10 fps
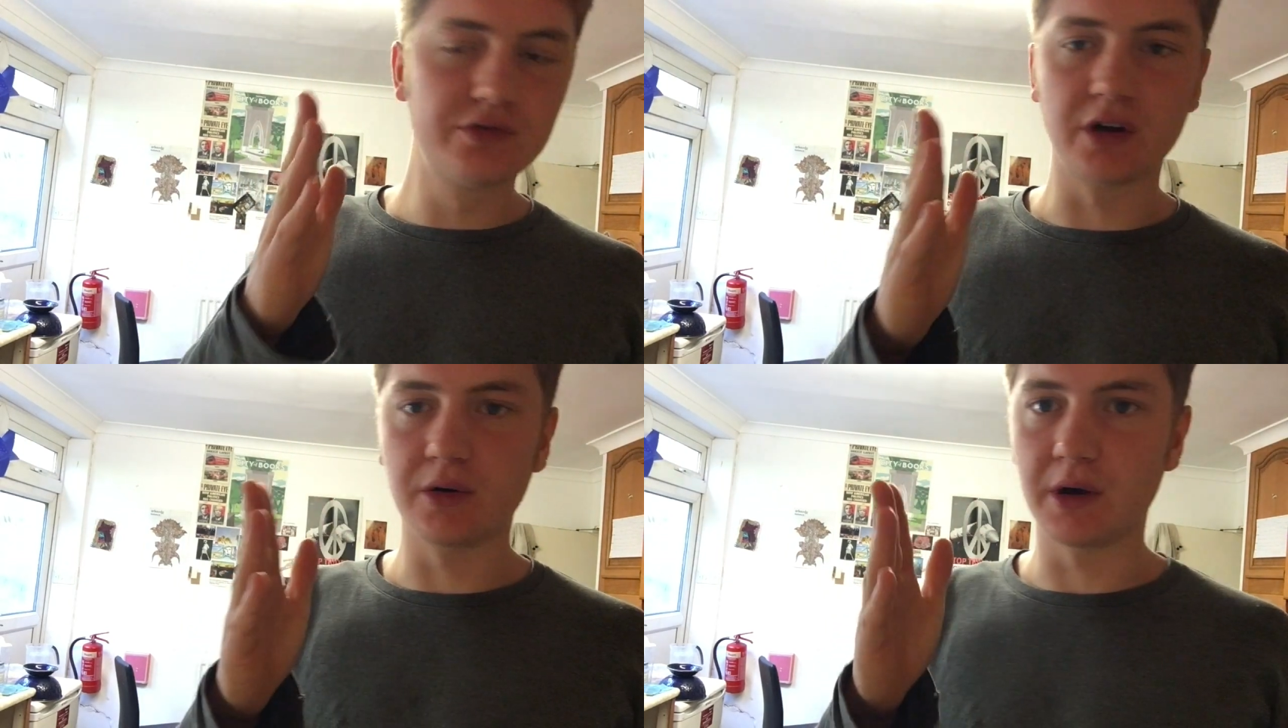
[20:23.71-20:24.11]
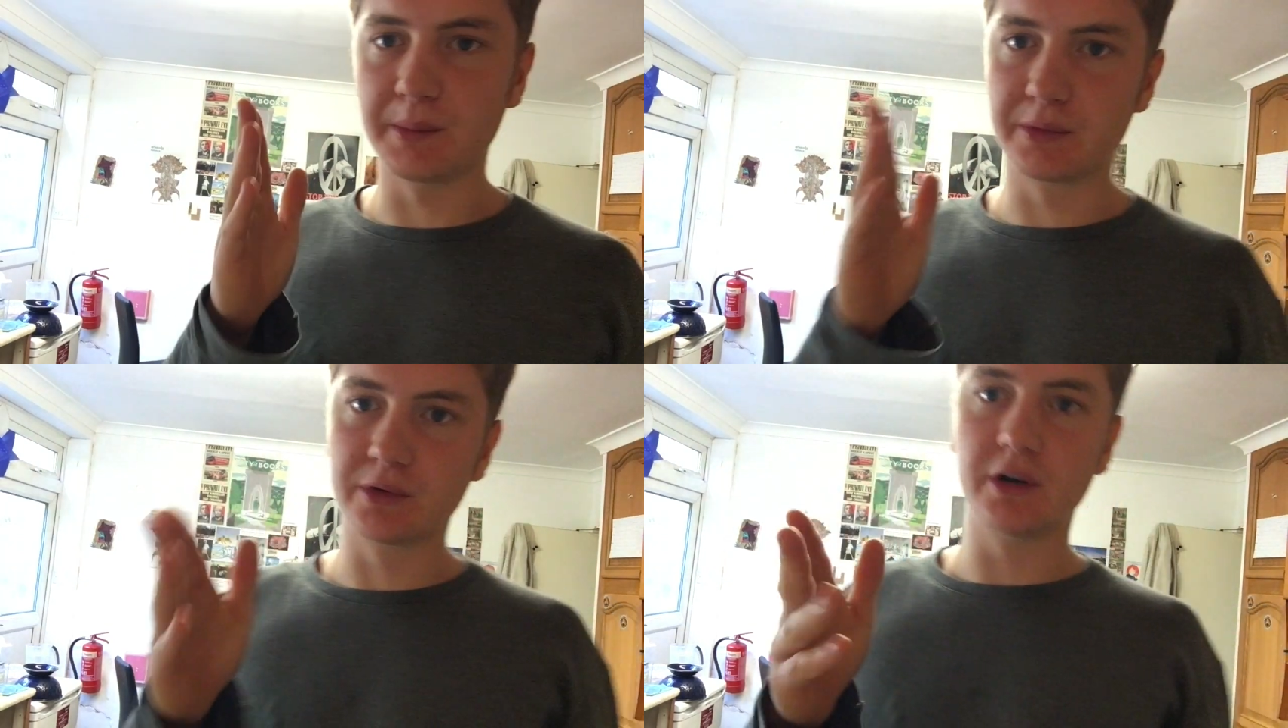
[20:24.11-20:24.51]
roll I
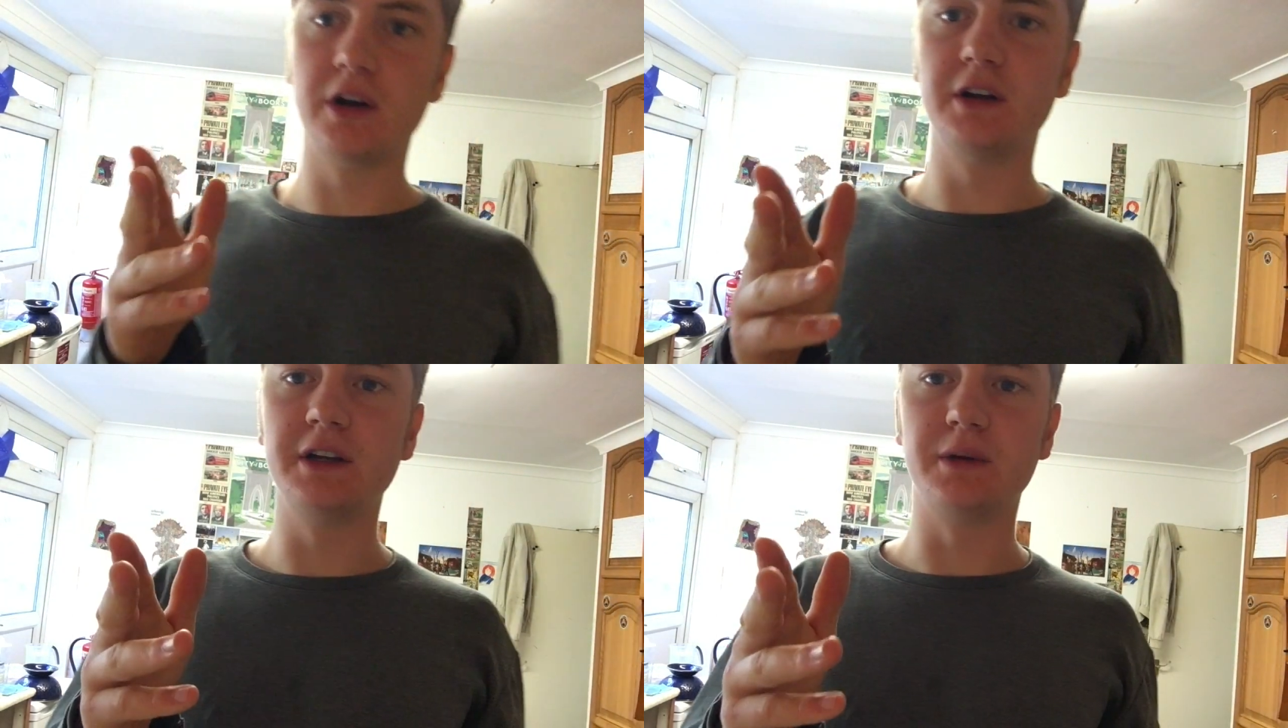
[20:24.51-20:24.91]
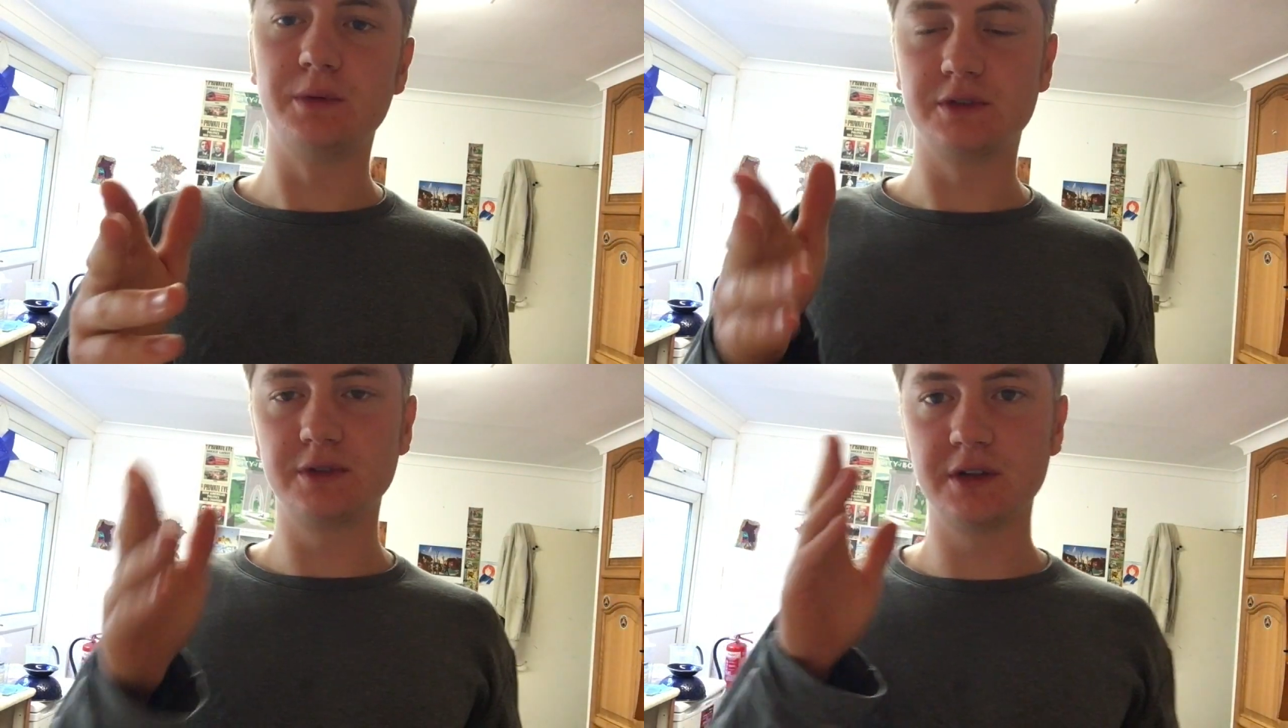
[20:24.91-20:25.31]
brought earlier
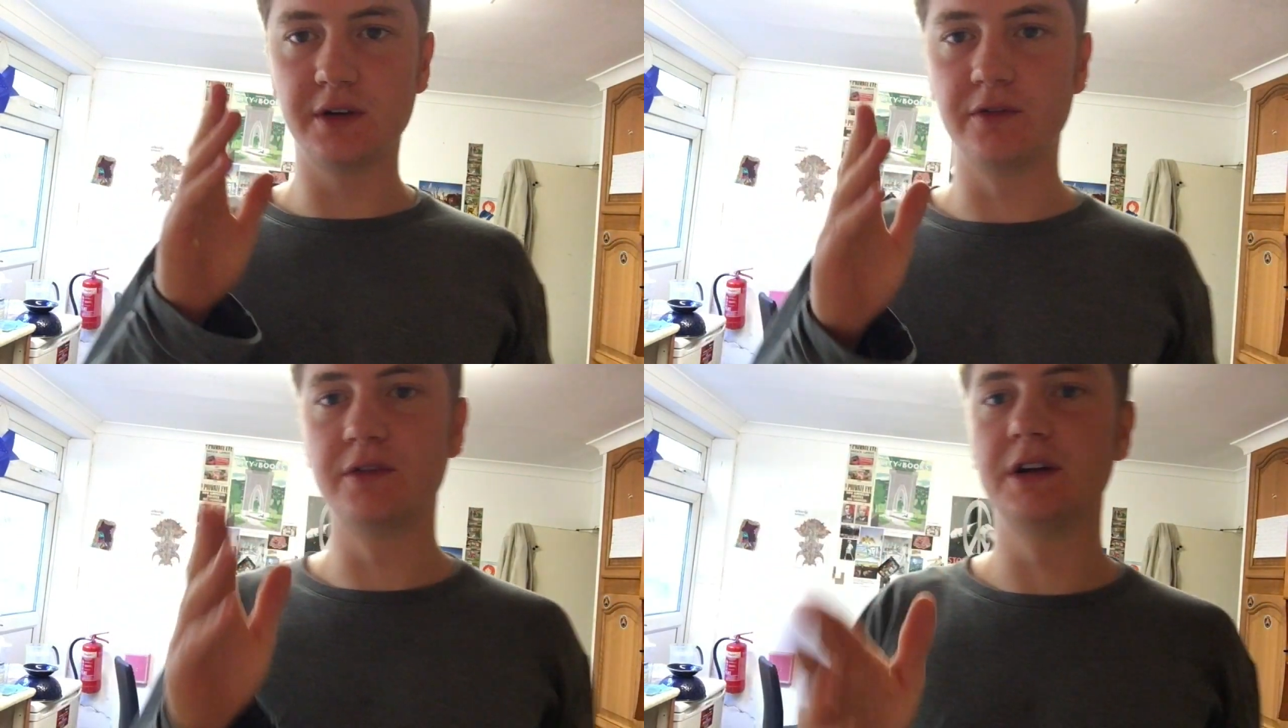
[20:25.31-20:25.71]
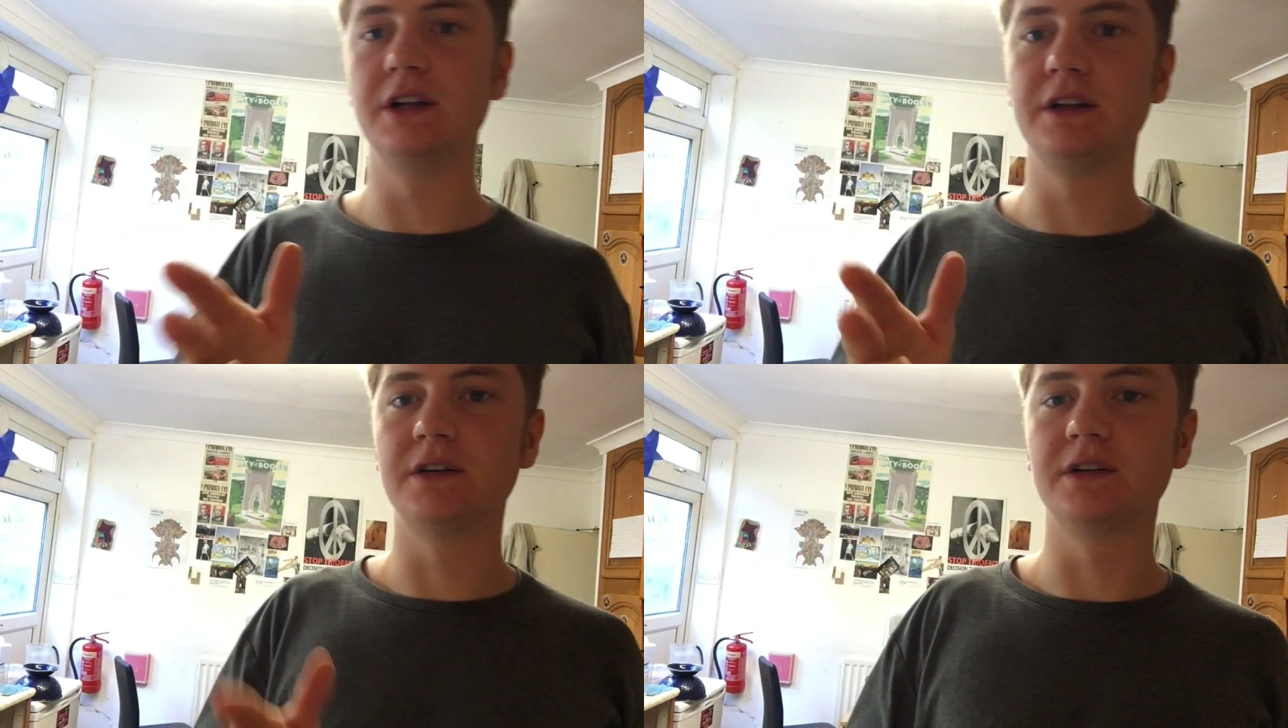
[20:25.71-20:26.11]
was a
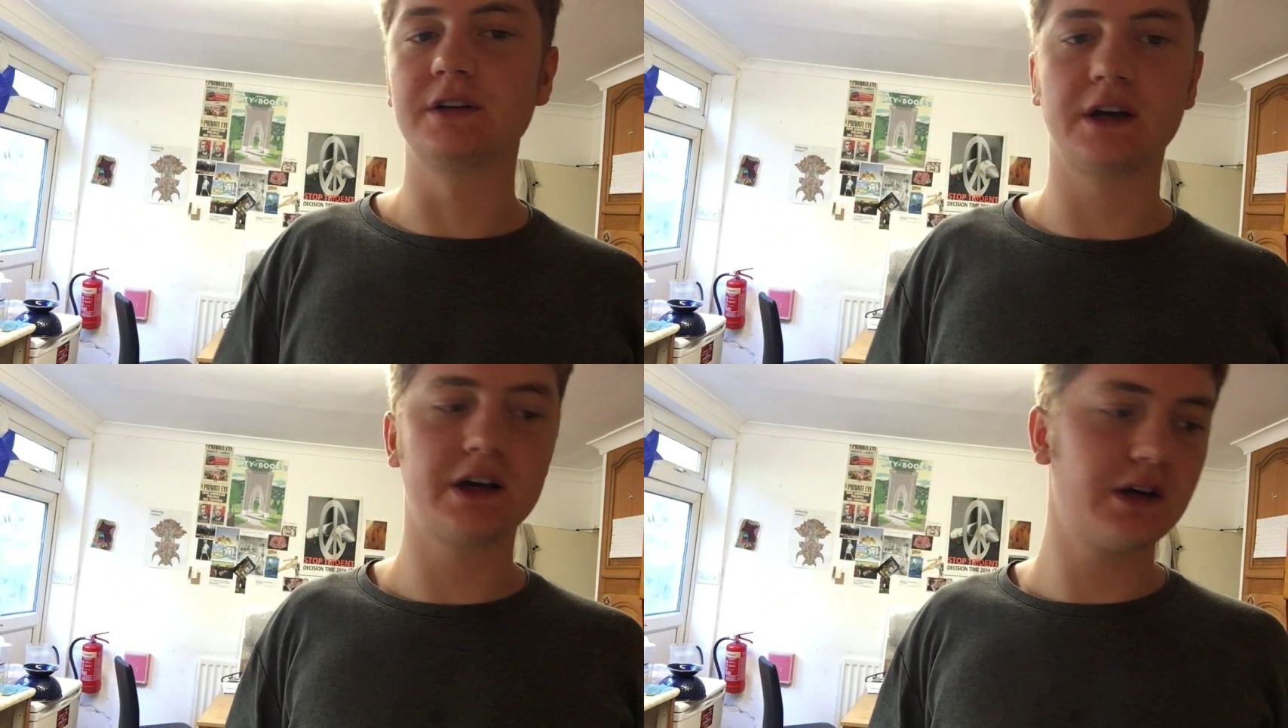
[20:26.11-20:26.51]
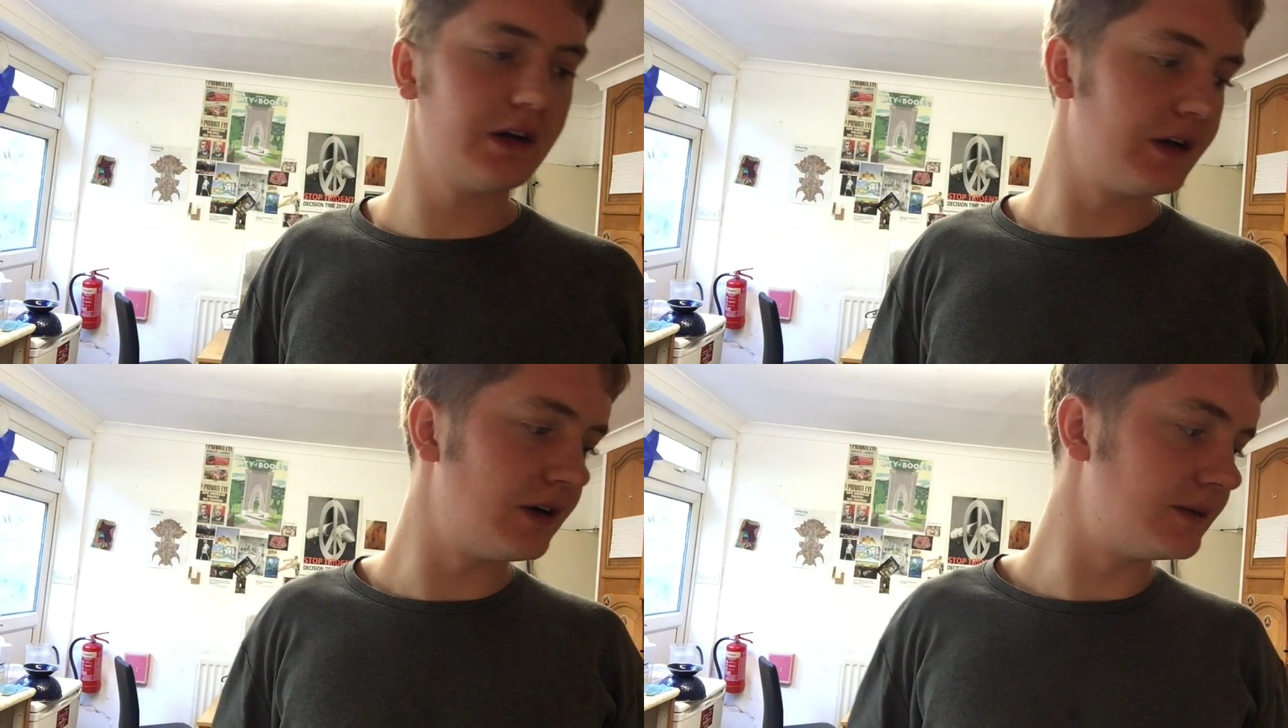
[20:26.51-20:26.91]
really good,
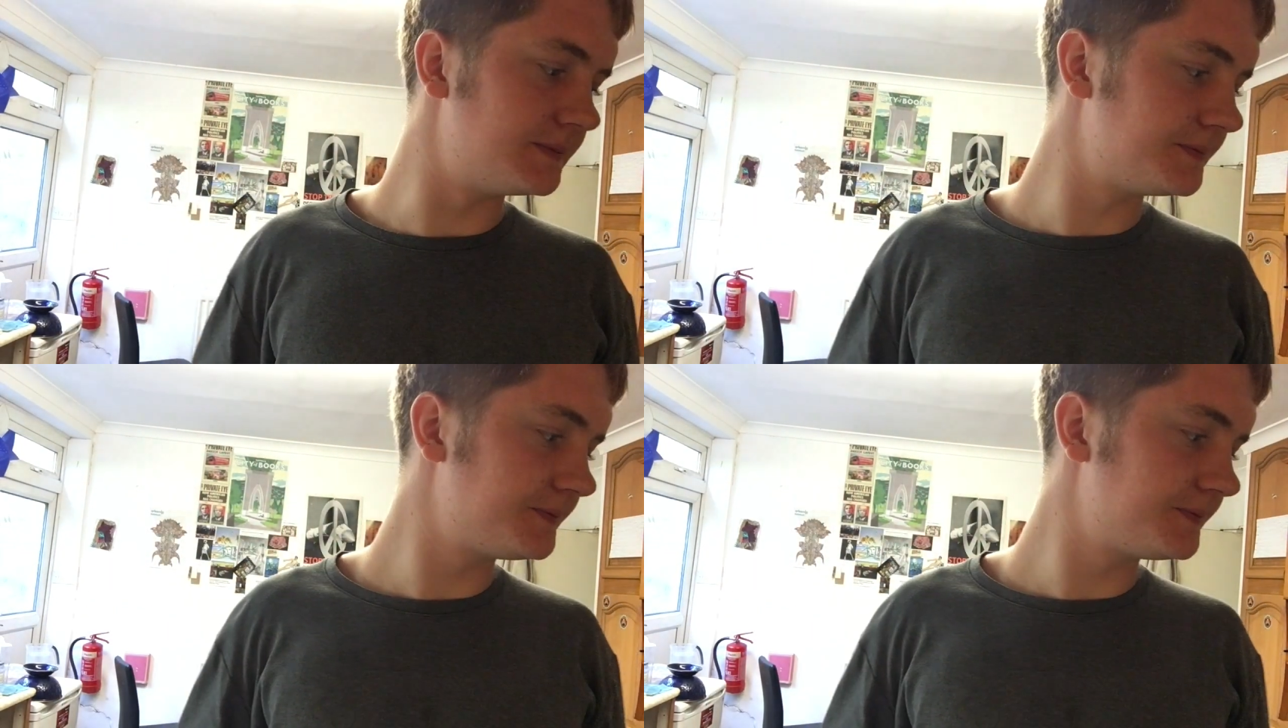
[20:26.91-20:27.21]
a